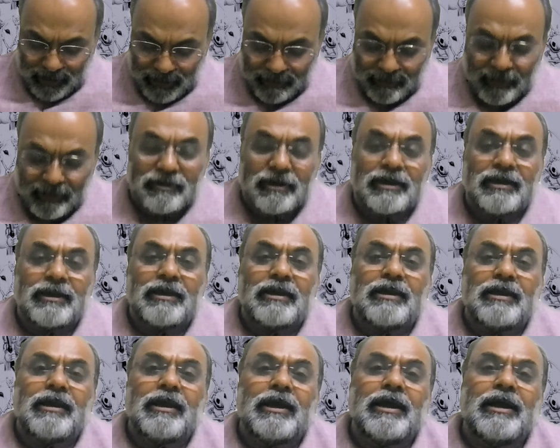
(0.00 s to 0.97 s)
about,
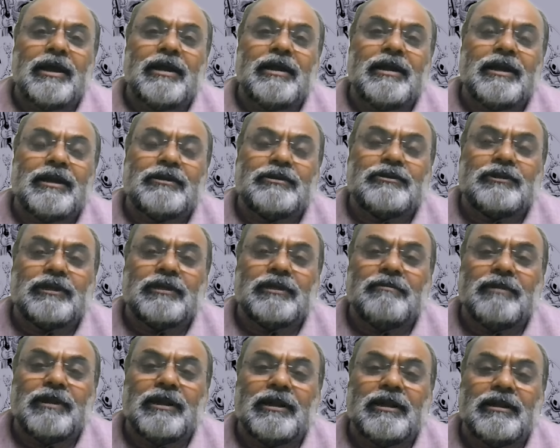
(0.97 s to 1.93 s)
and actually
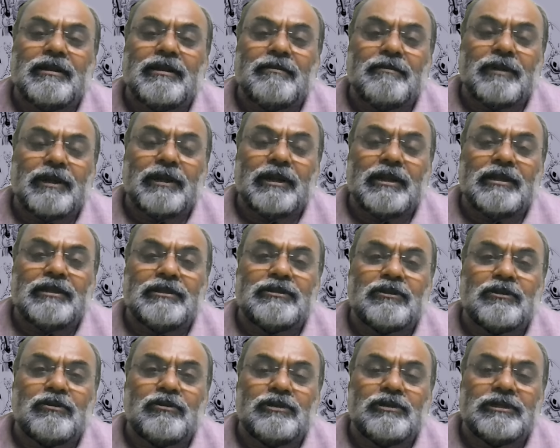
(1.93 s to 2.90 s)
build build the
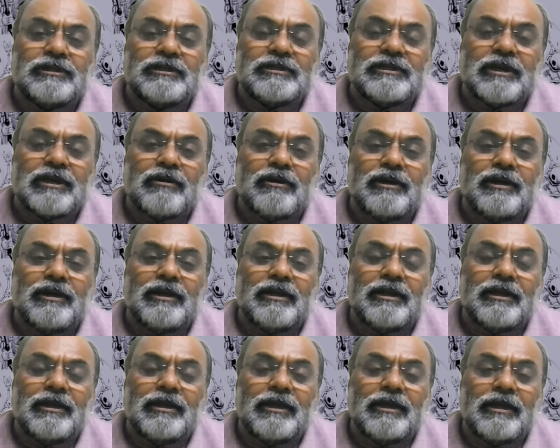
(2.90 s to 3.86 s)
solutions
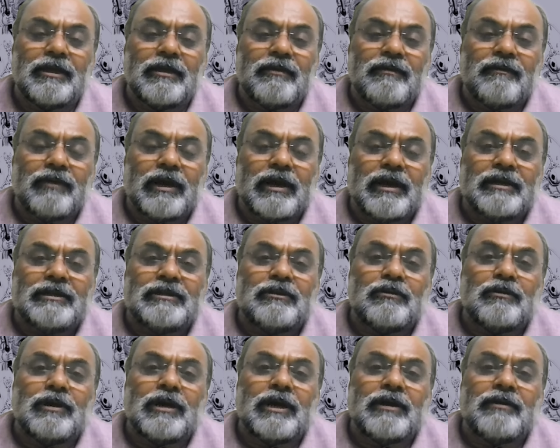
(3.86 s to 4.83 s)
accordingly and
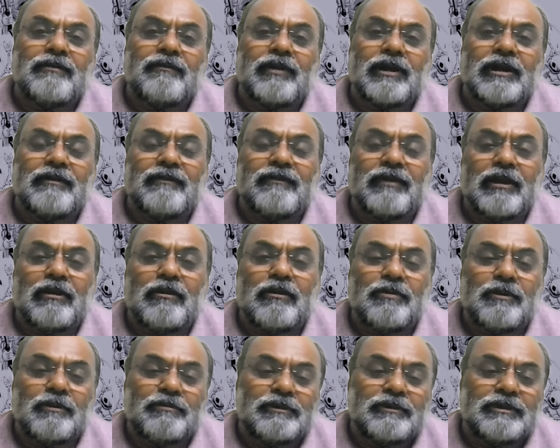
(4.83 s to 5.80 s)
look at what value
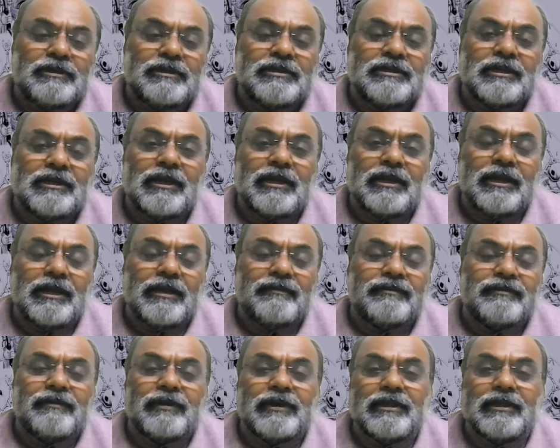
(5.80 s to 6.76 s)
proposition it
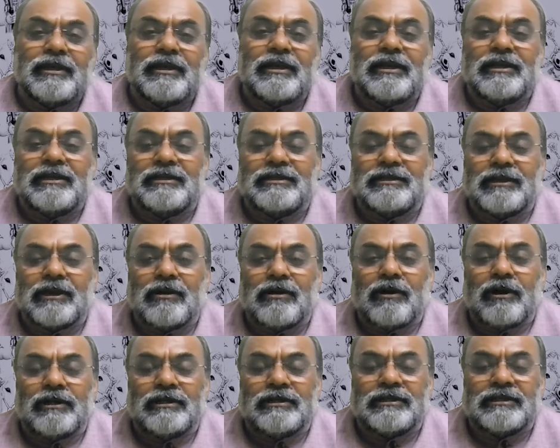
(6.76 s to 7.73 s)
gives, whether it is the
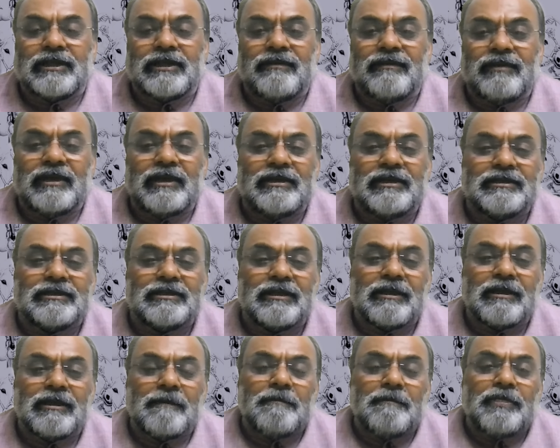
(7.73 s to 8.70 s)
cost savings
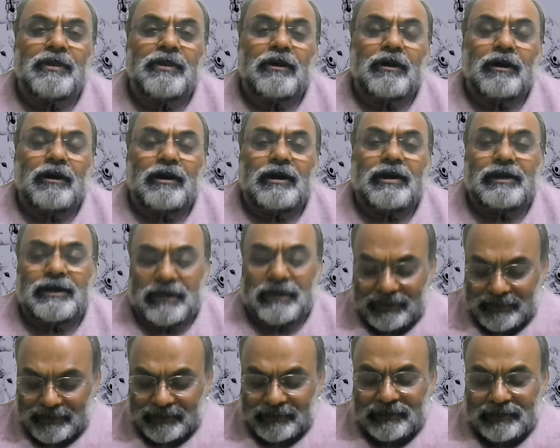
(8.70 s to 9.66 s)
or it
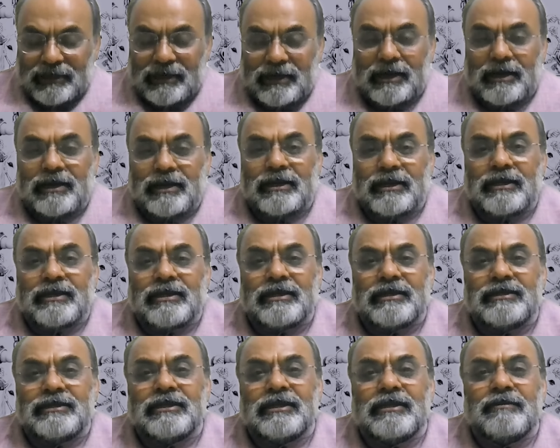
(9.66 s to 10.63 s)
is uh,
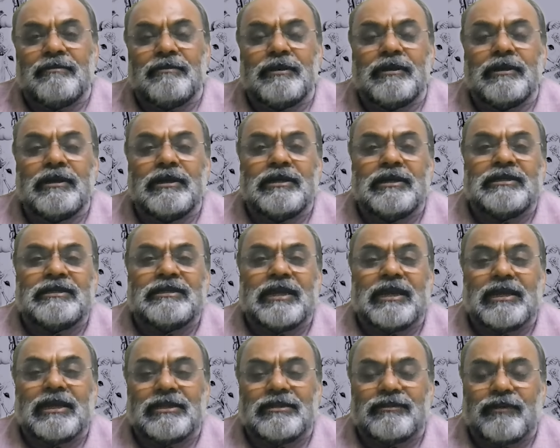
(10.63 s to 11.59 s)
increase in
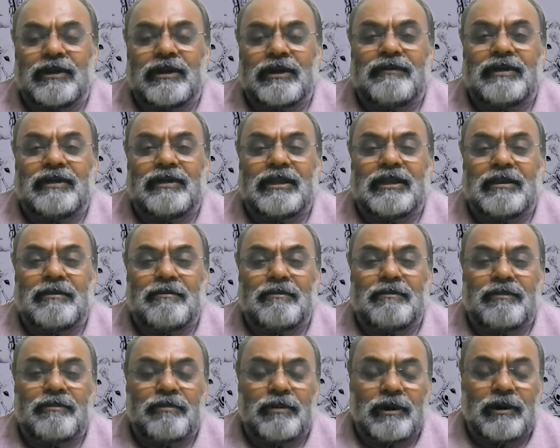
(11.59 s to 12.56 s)
sales, whatever the
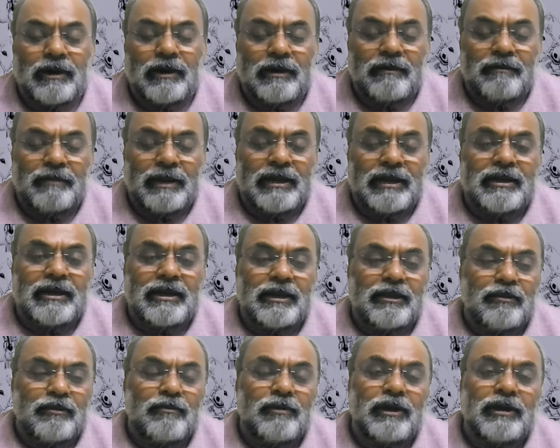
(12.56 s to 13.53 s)
num- uh, metric
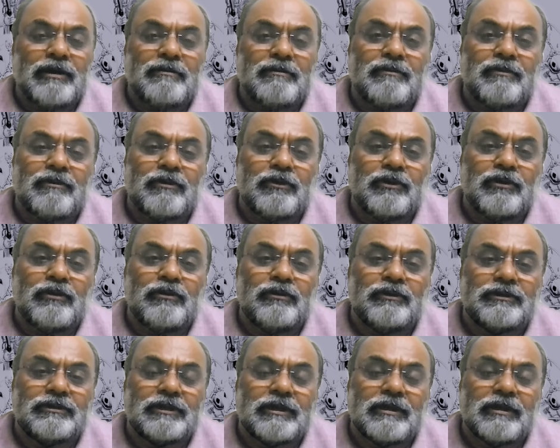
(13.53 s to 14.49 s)
you might to
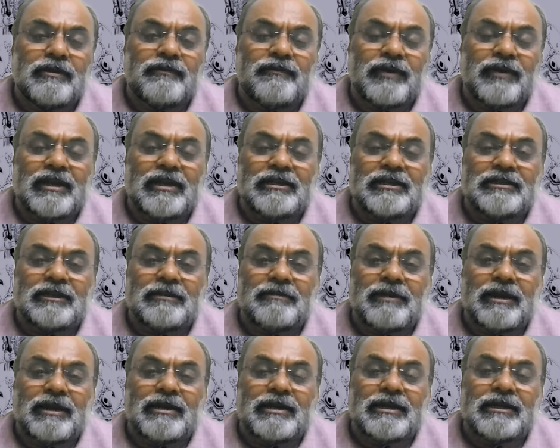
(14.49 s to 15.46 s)
use, financial
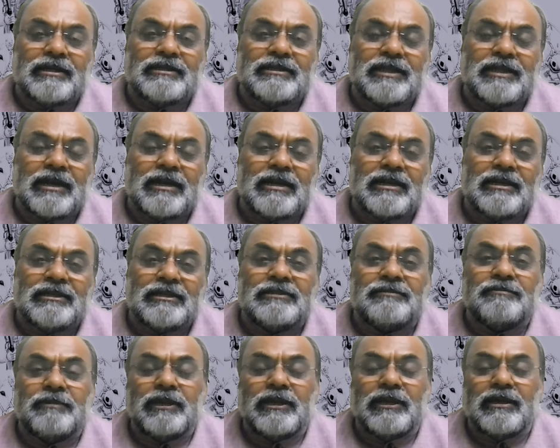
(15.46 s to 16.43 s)
metrics that can
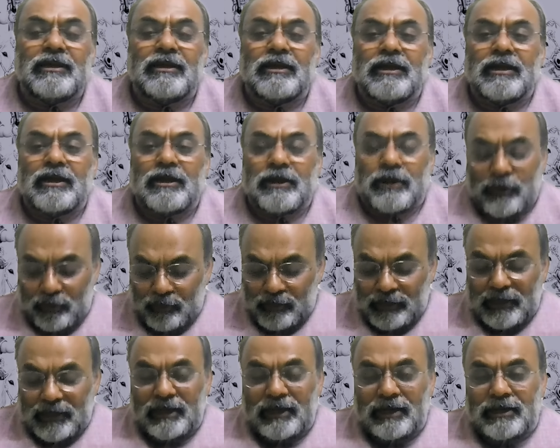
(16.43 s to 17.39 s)
speak to
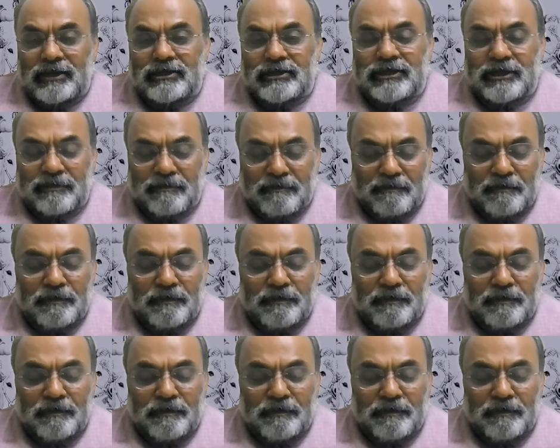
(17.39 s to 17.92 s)
the leadership.